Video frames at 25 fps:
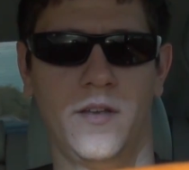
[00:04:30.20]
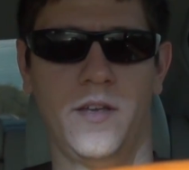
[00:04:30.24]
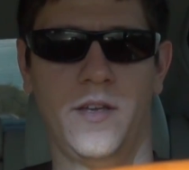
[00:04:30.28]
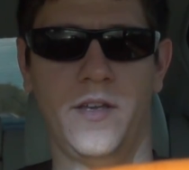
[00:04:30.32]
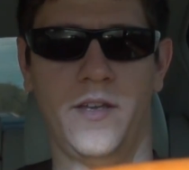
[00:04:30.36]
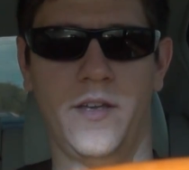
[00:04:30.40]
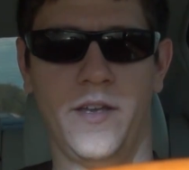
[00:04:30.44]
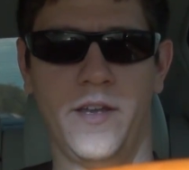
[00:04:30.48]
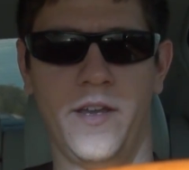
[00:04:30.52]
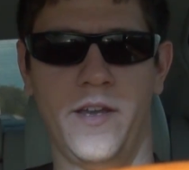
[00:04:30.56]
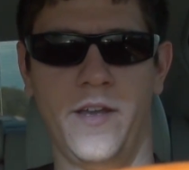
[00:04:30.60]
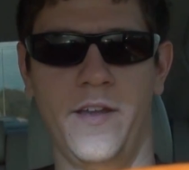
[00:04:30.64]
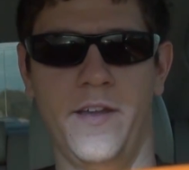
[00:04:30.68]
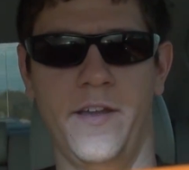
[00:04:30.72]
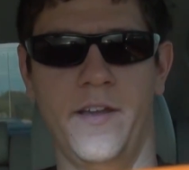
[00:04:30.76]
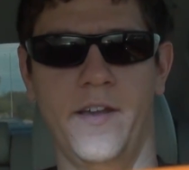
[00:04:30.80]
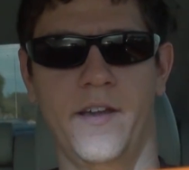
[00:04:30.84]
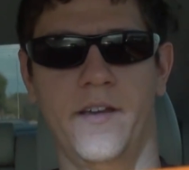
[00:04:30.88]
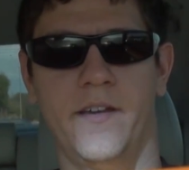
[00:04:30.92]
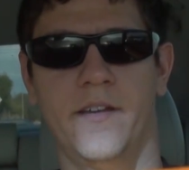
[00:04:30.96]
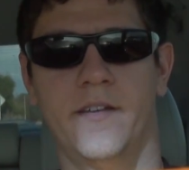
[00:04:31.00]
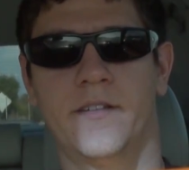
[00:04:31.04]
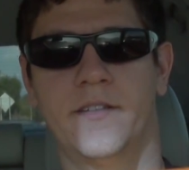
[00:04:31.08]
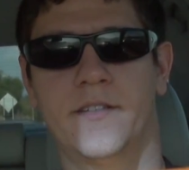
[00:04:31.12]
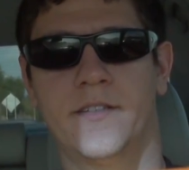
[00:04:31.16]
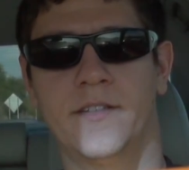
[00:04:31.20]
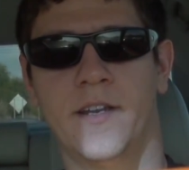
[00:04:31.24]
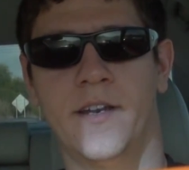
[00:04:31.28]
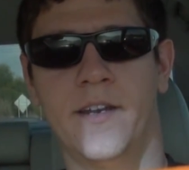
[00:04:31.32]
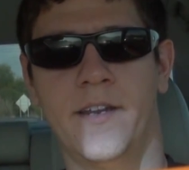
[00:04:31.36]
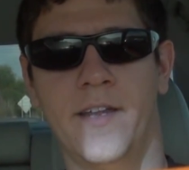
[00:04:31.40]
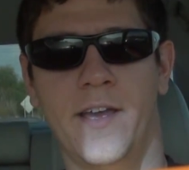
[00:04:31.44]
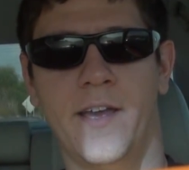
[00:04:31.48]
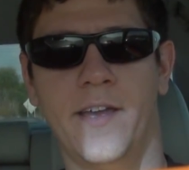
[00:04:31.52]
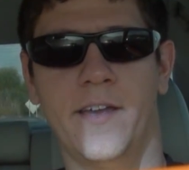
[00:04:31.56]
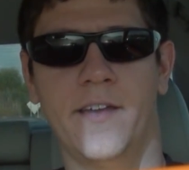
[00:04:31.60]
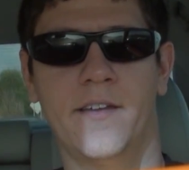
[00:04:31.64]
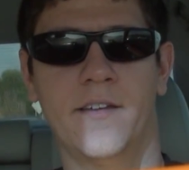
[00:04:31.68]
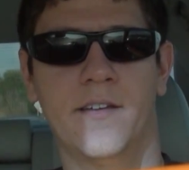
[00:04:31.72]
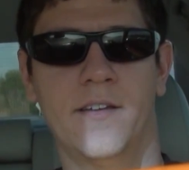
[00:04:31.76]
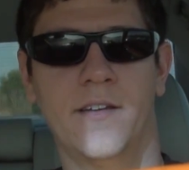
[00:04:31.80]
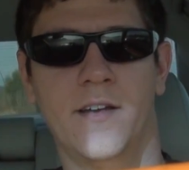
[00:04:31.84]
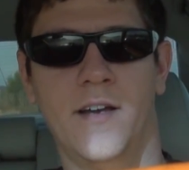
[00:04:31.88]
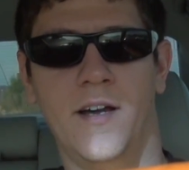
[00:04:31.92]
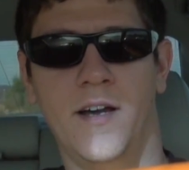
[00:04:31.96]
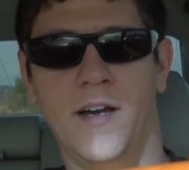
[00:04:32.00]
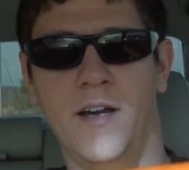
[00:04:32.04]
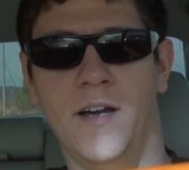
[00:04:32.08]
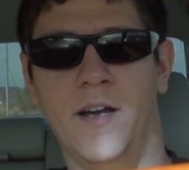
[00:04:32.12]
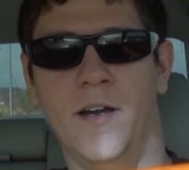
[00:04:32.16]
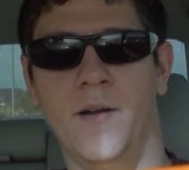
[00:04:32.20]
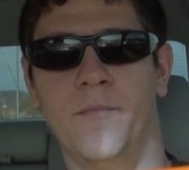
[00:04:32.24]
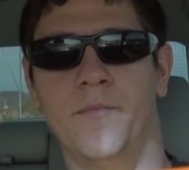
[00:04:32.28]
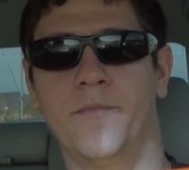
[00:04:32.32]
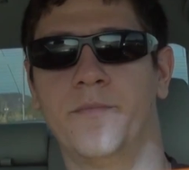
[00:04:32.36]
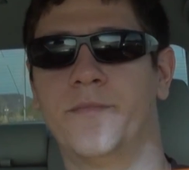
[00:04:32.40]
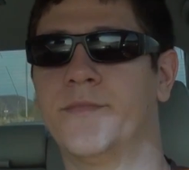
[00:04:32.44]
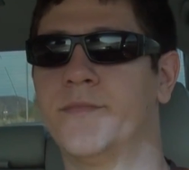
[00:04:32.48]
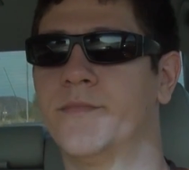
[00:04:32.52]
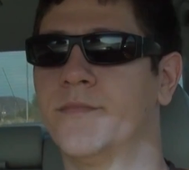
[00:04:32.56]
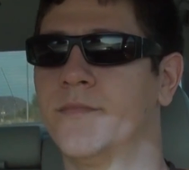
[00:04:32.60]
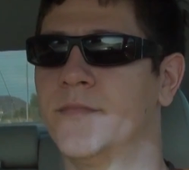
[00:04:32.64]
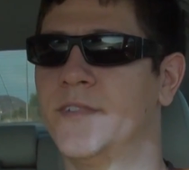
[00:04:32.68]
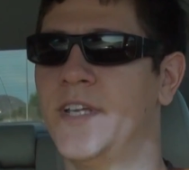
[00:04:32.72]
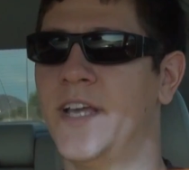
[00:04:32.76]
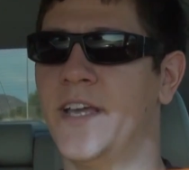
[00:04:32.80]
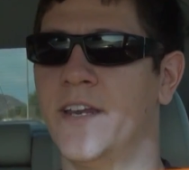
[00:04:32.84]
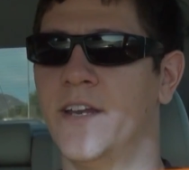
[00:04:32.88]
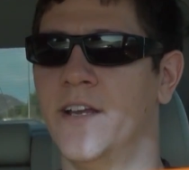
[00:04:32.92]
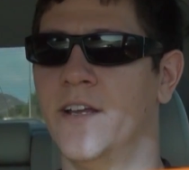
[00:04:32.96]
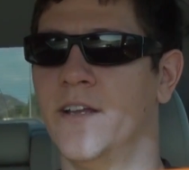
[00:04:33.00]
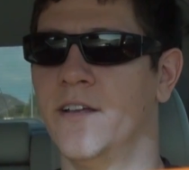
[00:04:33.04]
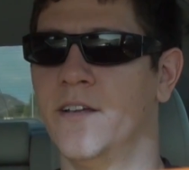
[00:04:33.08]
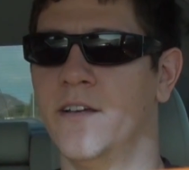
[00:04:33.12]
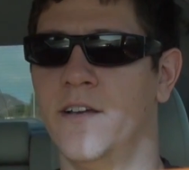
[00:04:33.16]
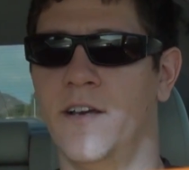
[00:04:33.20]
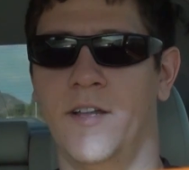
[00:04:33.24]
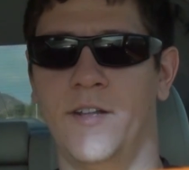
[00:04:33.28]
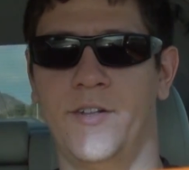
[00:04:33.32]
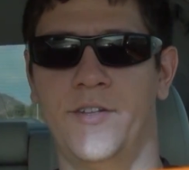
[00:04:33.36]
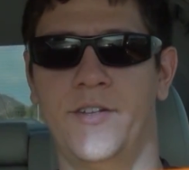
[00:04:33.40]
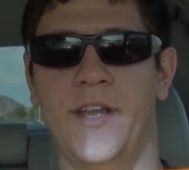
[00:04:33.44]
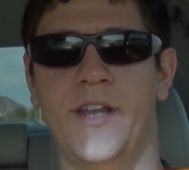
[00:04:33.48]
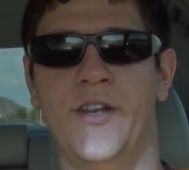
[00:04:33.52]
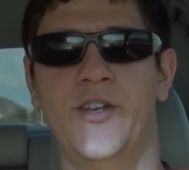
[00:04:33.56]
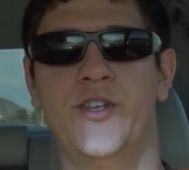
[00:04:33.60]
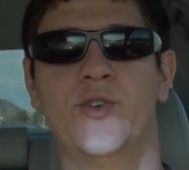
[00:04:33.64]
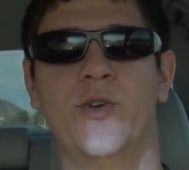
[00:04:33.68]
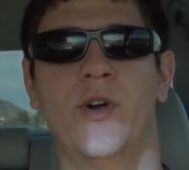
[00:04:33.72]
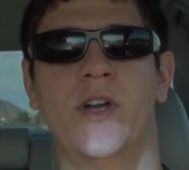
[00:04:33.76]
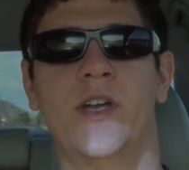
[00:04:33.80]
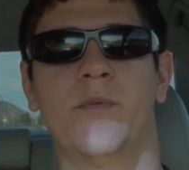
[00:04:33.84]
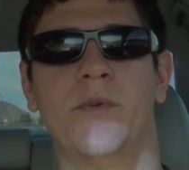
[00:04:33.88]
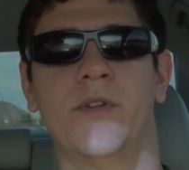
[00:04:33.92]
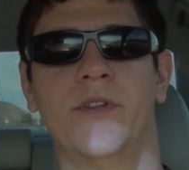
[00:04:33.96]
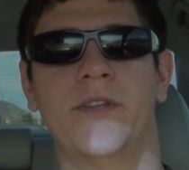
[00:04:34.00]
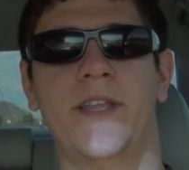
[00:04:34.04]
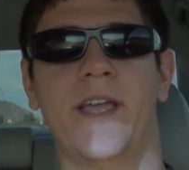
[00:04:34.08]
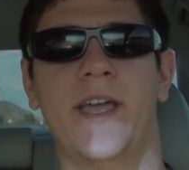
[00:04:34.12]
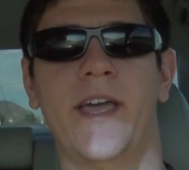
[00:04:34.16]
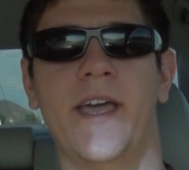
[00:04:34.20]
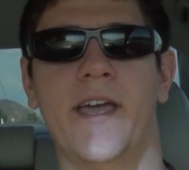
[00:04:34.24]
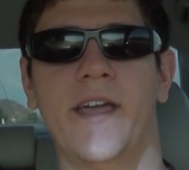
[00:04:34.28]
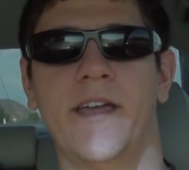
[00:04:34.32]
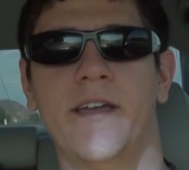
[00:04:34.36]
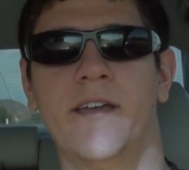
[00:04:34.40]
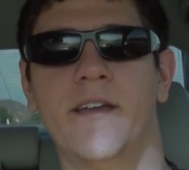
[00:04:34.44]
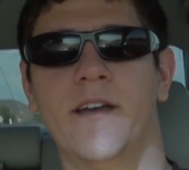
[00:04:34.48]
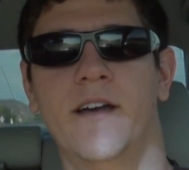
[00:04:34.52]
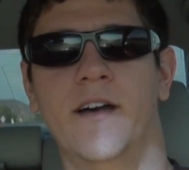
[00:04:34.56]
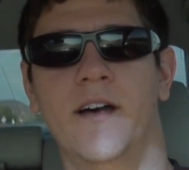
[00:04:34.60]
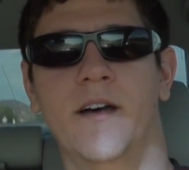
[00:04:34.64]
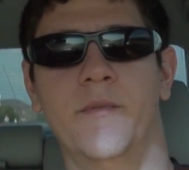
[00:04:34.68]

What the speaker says: Hey, it's Sunday. Taking an enjoyable day.